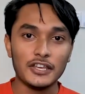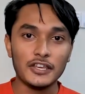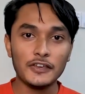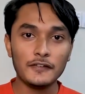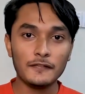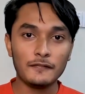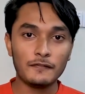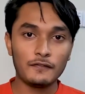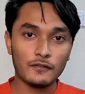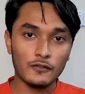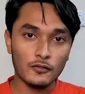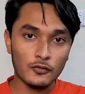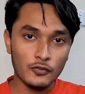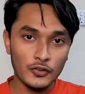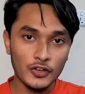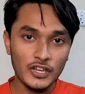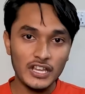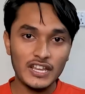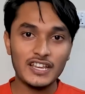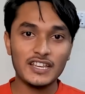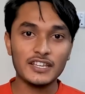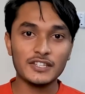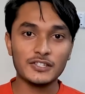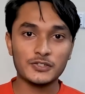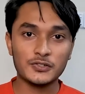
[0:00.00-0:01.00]
if
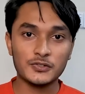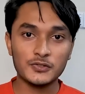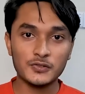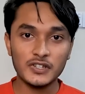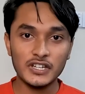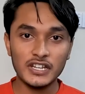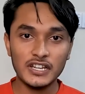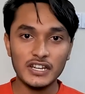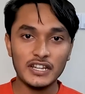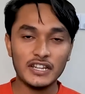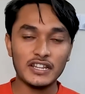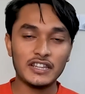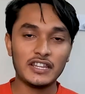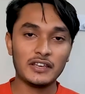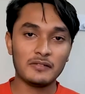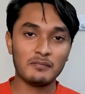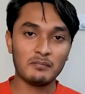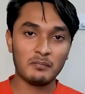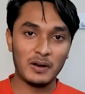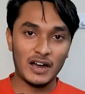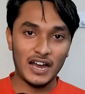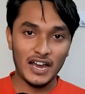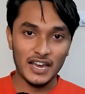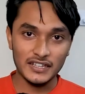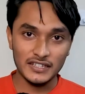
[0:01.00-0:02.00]
weak student they
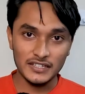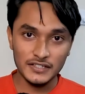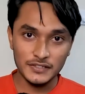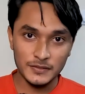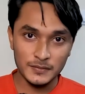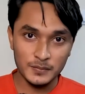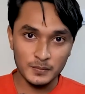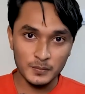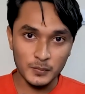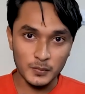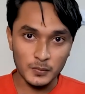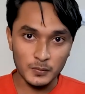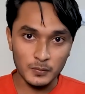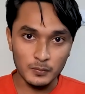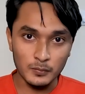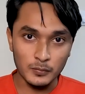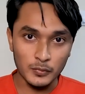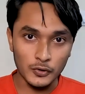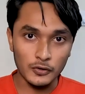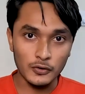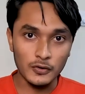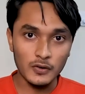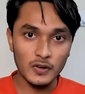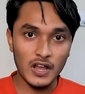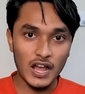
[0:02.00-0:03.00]
buy this
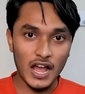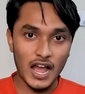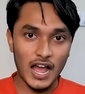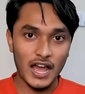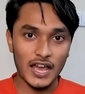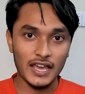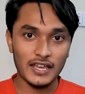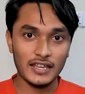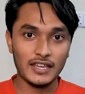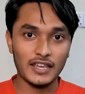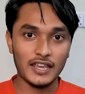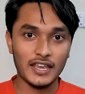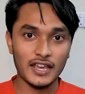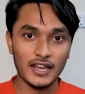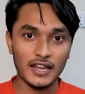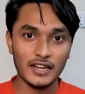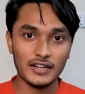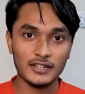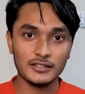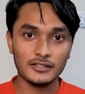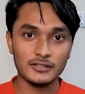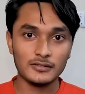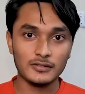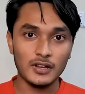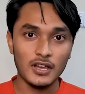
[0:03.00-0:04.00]
book, I
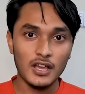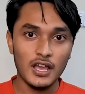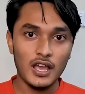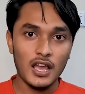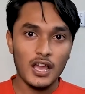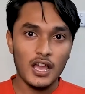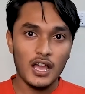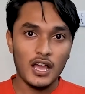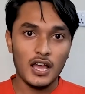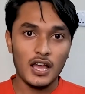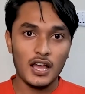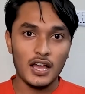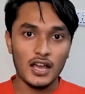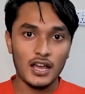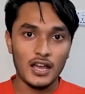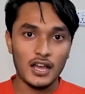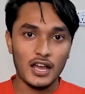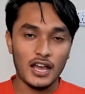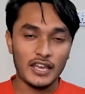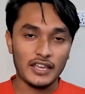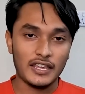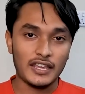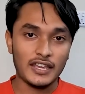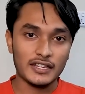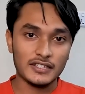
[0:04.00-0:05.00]

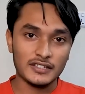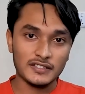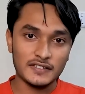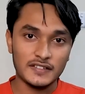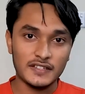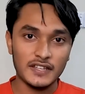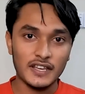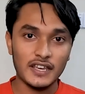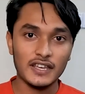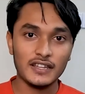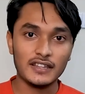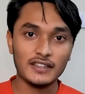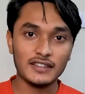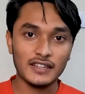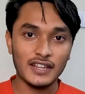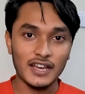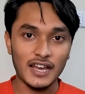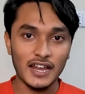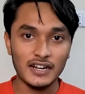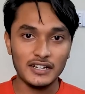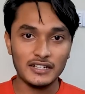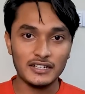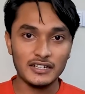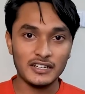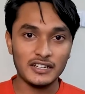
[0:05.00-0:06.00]
can say
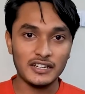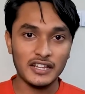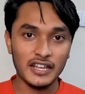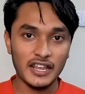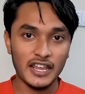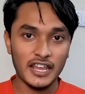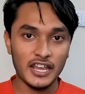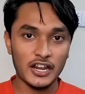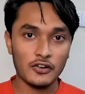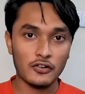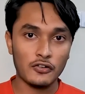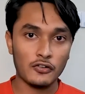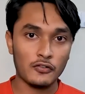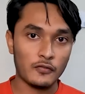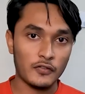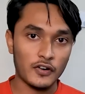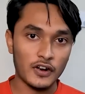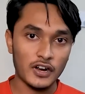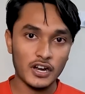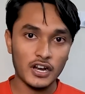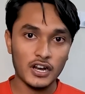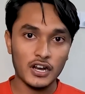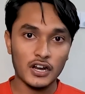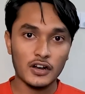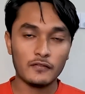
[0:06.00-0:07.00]
that they can
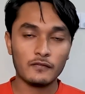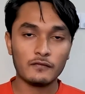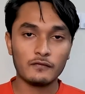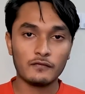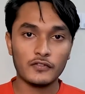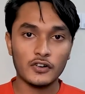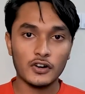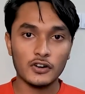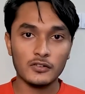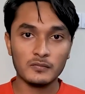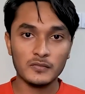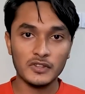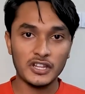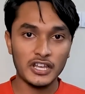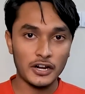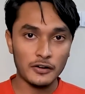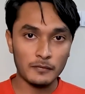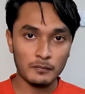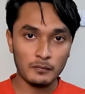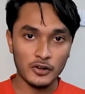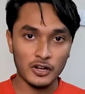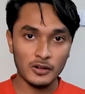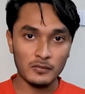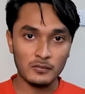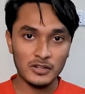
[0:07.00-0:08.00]
overcome from their
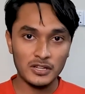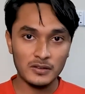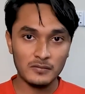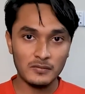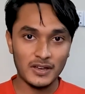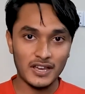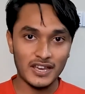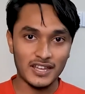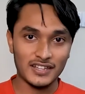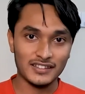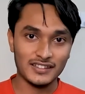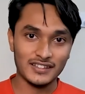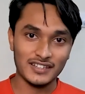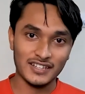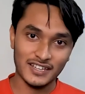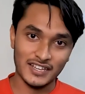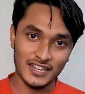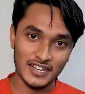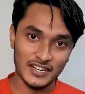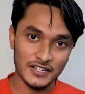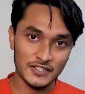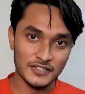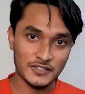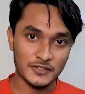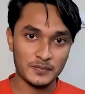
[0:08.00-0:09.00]
problem and they
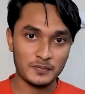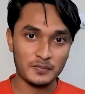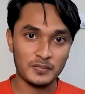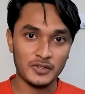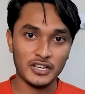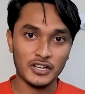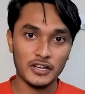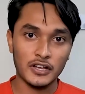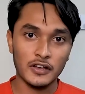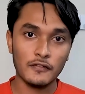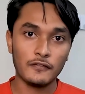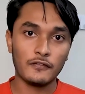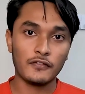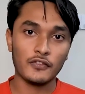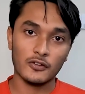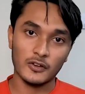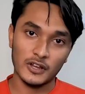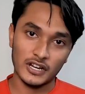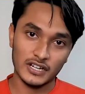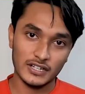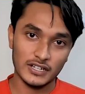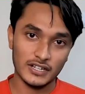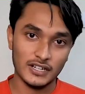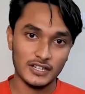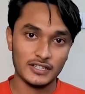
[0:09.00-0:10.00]
can speak
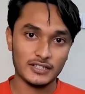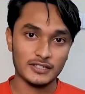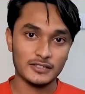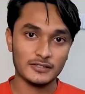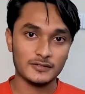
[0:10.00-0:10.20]
fluently,